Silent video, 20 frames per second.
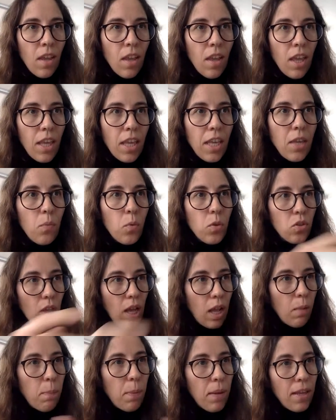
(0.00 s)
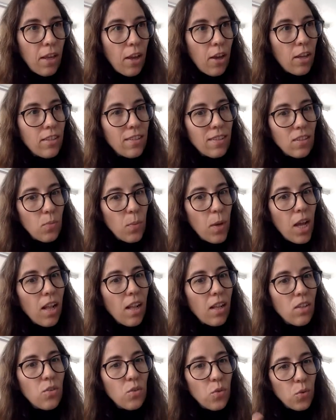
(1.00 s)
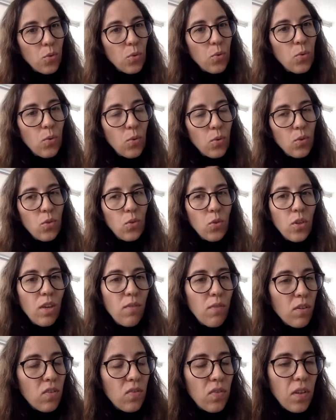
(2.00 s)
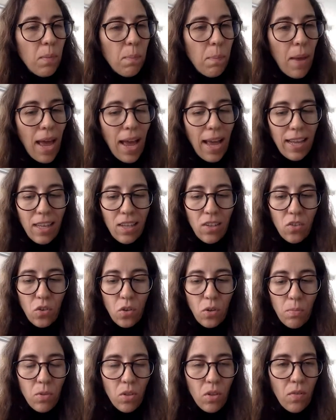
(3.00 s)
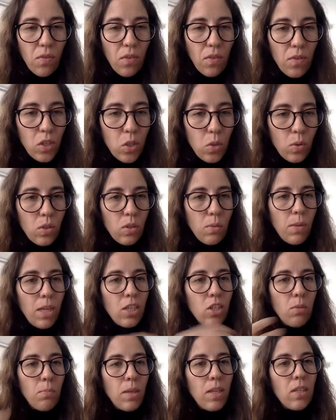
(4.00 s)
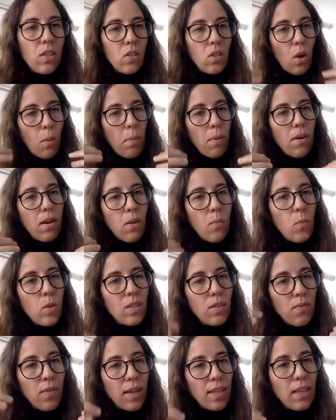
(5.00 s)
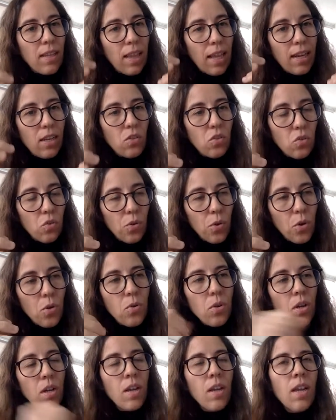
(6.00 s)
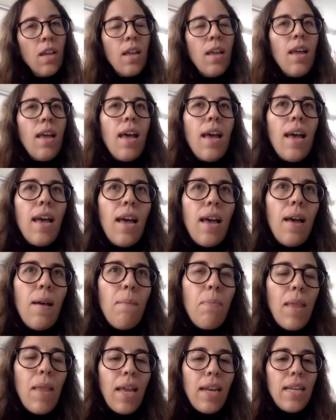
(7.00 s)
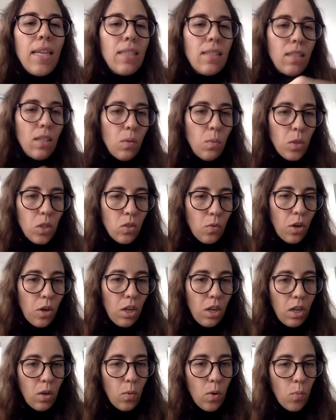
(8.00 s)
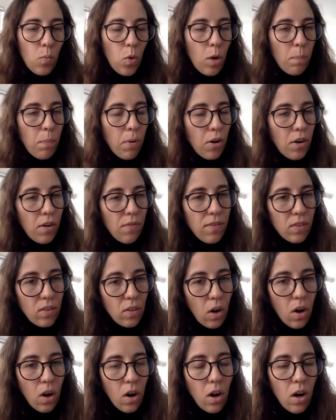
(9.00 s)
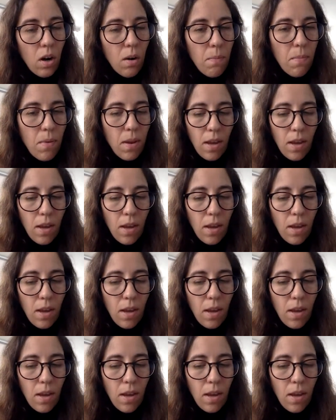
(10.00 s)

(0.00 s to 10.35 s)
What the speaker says: he was helping us as well to give us feedback in terms of the visual stimulation, because his upper limb was affected like a stroke. And he still was struggling with one part of his arm